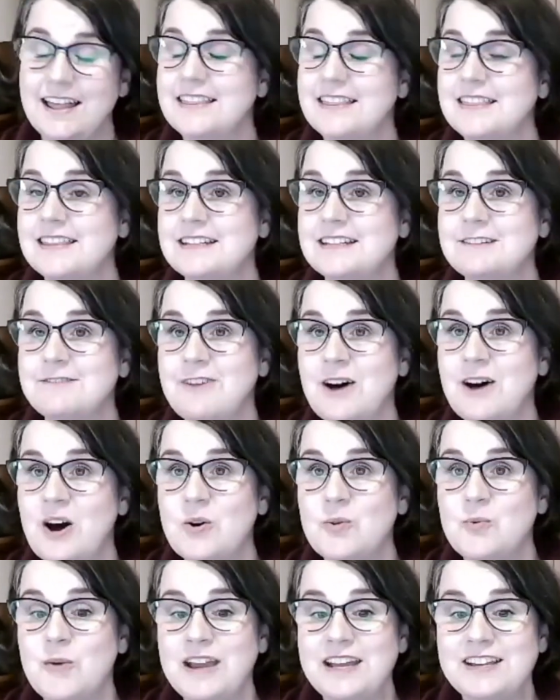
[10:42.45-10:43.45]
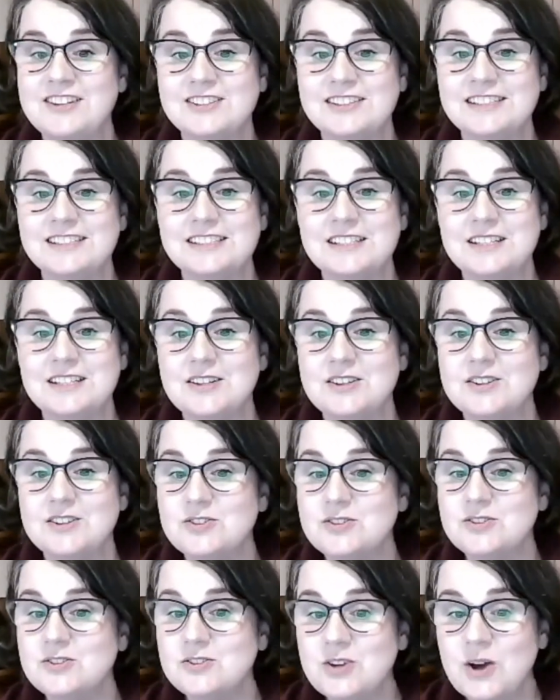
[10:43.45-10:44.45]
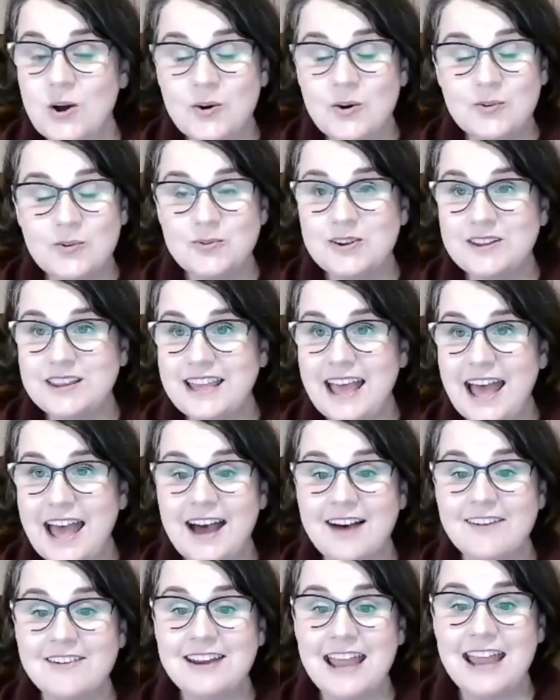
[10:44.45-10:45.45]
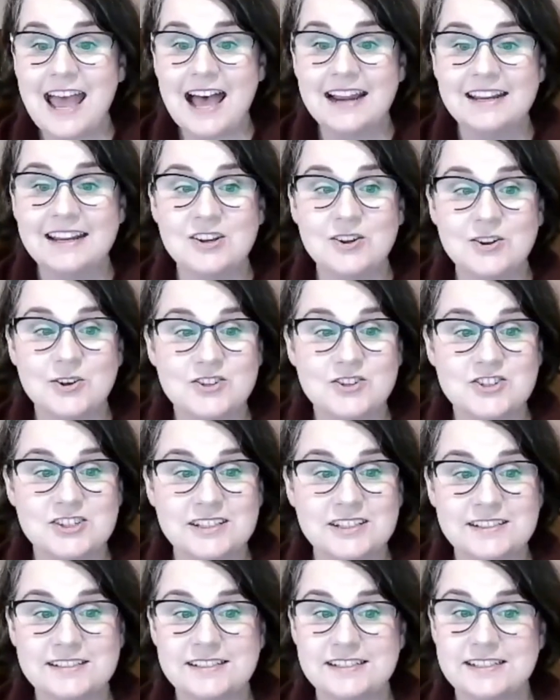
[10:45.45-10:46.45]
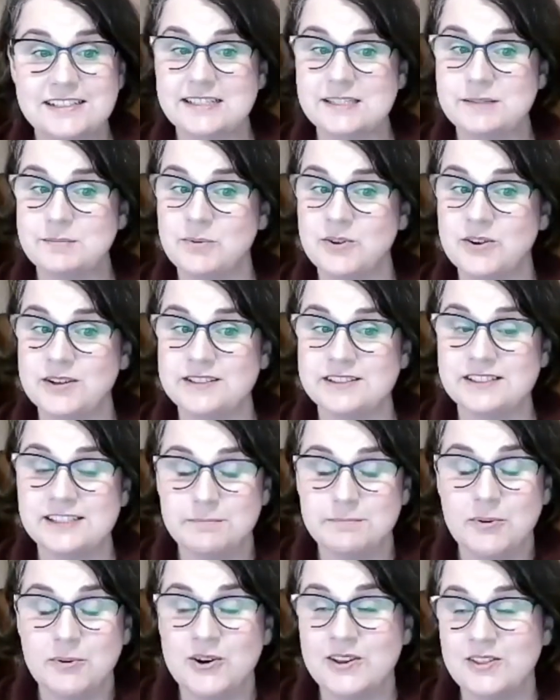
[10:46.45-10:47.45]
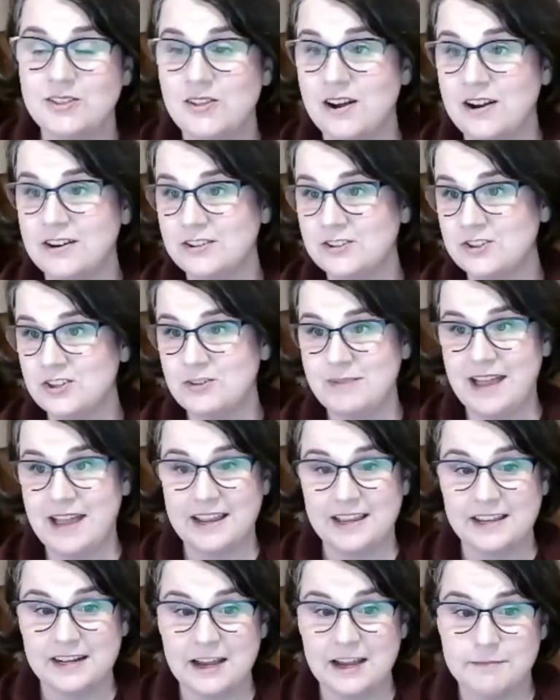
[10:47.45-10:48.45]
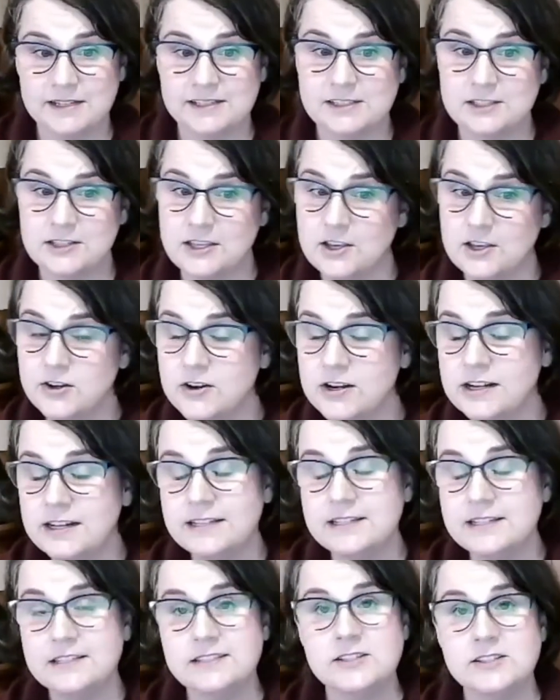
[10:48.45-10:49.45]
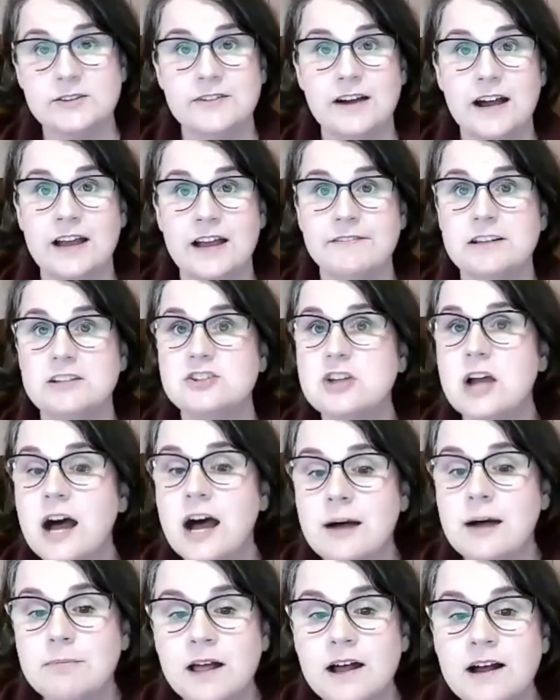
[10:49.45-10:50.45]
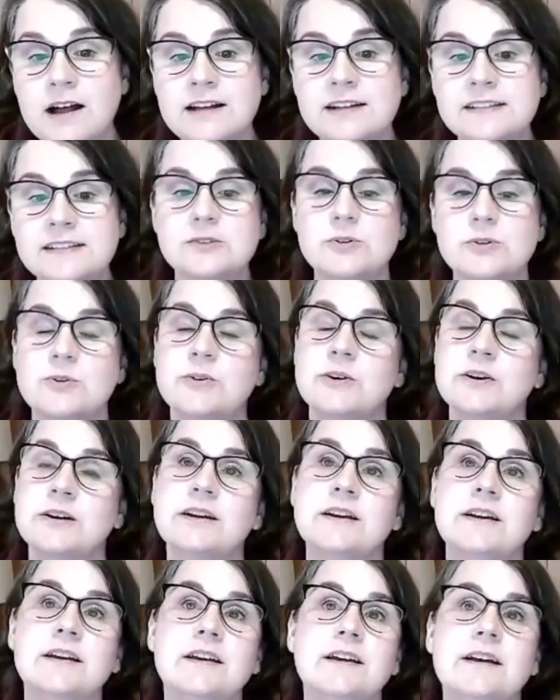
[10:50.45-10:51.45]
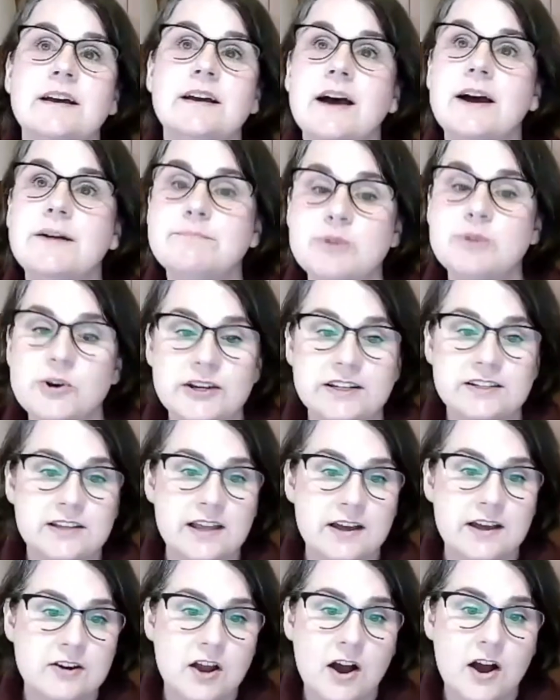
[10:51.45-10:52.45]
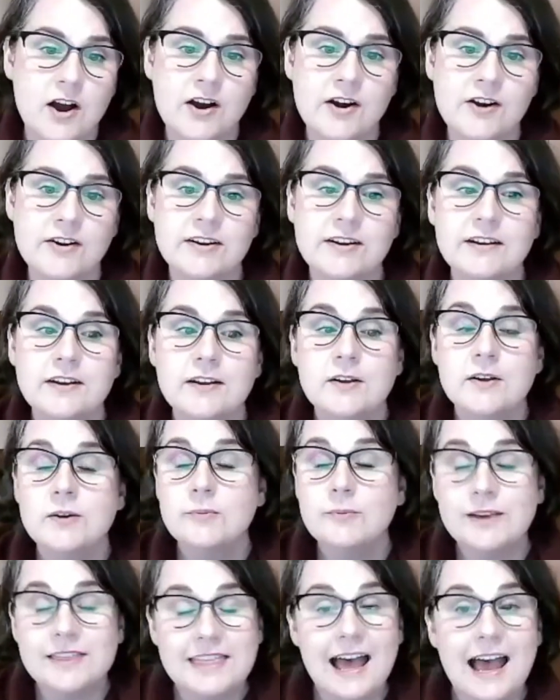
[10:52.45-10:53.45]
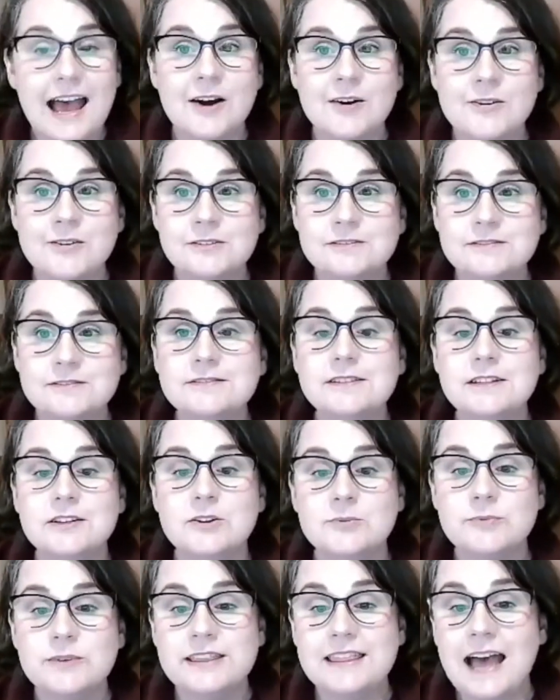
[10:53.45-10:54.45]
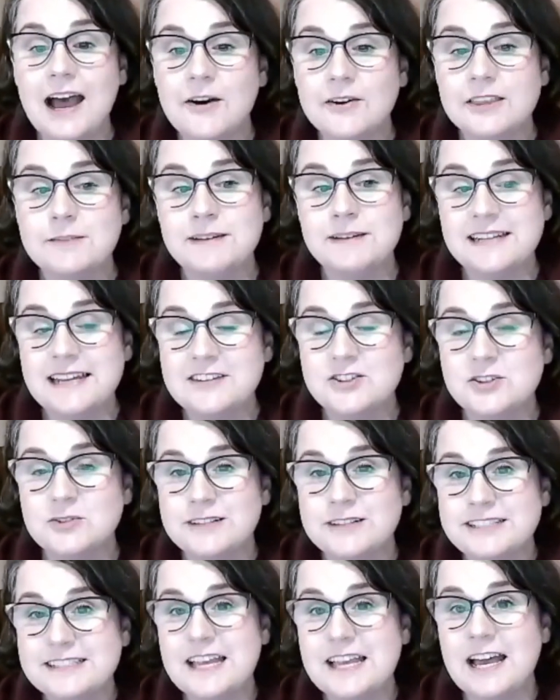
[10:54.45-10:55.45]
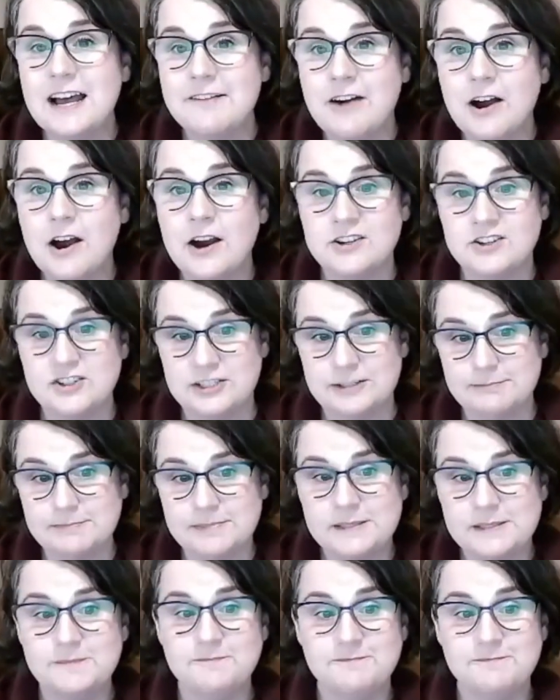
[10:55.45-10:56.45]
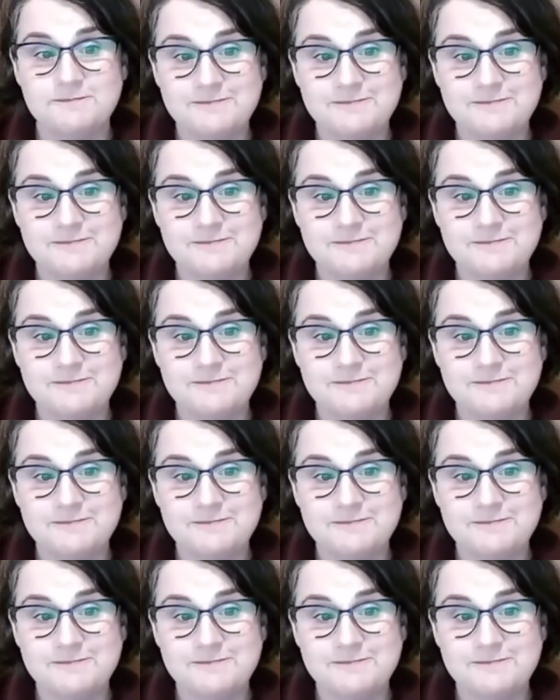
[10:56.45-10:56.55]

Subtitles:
The default wages don't really have an added cushion to support long-term economic security, to survive a job loss or a broken down car without the potential risk of hardships.